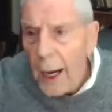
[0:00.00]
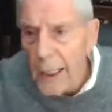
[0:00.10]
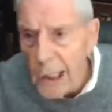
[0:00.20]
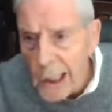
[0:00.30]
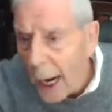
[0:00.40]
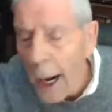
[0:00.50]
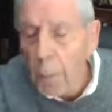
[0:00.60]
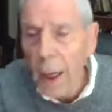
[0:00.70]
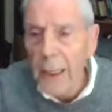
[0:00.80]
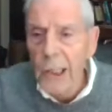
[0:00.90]
I
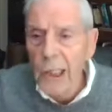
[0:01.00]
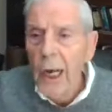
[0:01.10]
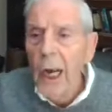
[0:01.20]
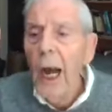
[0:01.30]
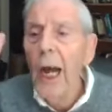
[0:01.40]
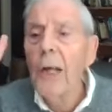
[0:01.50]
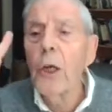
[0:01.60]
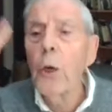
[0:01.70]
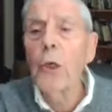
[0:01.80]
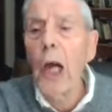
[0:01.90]
established a
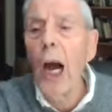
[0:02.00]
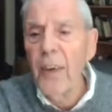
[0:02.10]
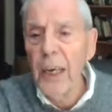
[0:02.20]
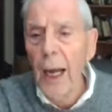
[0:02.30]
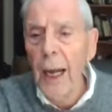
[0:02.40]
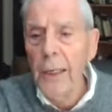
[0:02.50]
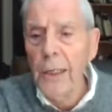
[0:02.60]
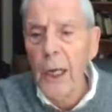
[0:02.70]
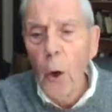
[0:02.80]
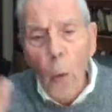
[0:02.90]
new
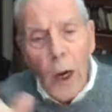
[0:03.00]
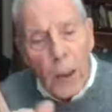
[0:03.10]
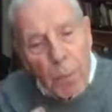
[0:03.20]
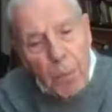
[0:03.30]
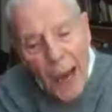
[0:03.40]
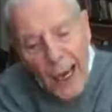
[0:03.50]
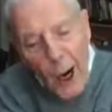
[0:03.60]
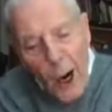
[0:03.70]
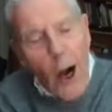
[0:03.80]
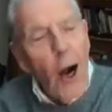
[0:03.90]
covenant with
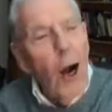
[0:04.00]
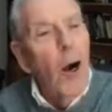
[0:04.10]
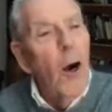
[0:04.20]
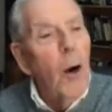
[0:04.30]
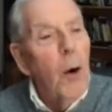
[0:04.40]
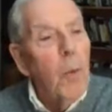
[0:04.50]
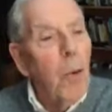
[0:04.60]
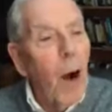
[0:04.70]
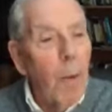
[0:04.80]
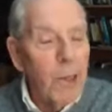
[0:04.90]
better
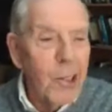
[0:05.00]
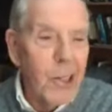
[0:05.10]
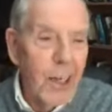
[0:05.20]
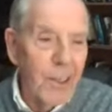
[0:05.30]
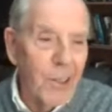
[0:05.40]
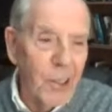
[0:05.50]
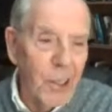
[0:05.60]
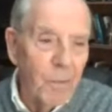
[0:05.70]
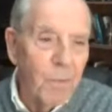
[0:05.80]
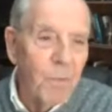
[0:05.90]

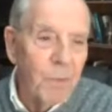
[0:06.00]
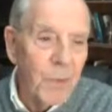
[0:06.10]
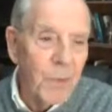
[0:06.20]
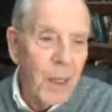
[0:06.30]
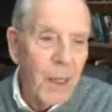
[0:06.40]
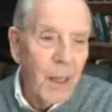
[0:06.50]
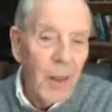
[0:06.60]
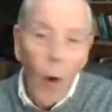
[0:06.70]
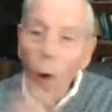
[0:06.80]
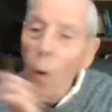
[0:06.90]
promises.
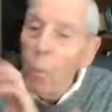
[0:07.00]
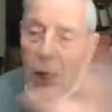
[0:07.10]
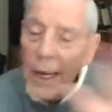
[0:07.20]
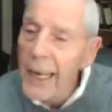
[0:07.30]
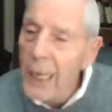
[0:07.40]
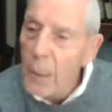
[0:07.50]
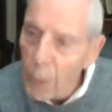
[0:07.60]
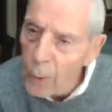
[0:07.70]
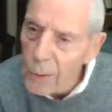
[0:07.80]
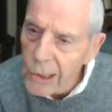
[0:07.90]
The whole book of
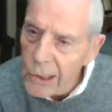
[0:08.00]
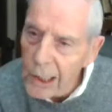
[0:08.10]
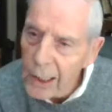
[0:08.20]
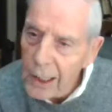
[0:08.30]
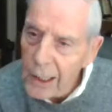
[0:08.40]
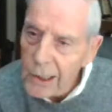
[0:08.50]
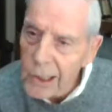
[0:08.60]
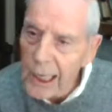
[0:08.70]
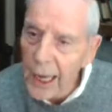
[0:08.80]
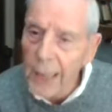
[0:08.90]
Hebrews
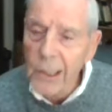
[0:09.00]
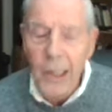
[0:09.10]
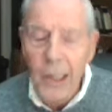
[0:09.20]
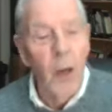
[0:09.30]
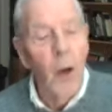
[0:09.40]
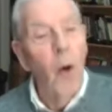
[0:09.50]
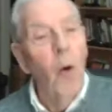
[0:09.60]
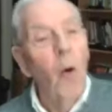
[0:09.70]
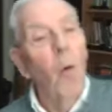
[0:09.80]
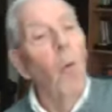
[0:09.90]
says
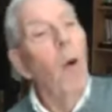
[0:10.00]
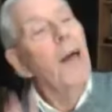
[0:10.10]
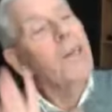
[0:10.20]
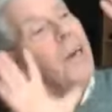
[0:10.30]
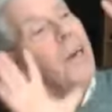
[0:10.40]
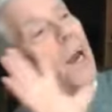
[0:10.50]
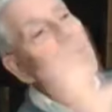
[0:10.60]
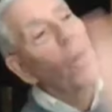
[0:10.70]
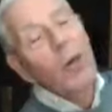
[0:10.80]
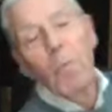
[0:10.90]
what
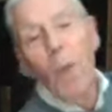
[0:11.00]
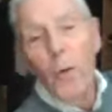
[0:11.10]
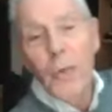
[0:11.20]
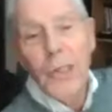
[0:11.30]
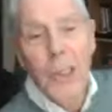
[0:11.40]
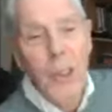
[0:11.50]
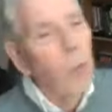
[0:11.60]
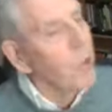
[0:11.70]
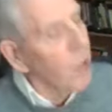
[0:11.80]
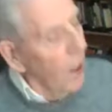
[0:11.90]
came under Moses
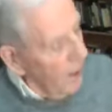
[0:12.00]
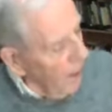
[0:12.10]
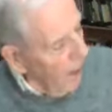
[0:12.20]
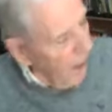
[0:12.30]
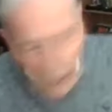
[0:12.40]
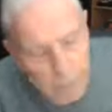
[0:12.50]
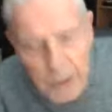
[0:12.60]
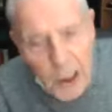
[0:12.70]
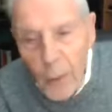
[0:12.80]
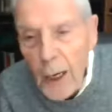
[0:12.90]
was
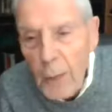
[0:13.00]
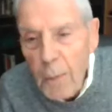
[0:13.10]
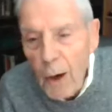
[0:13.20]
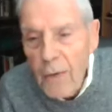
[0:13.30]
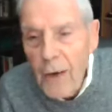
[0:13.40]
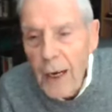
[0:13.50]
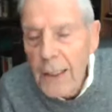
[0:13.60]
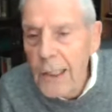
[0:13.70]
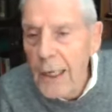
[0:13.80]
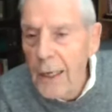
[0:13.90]
absolutely
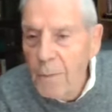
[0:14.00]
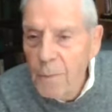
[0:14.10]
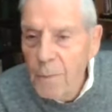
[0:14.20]
marvelous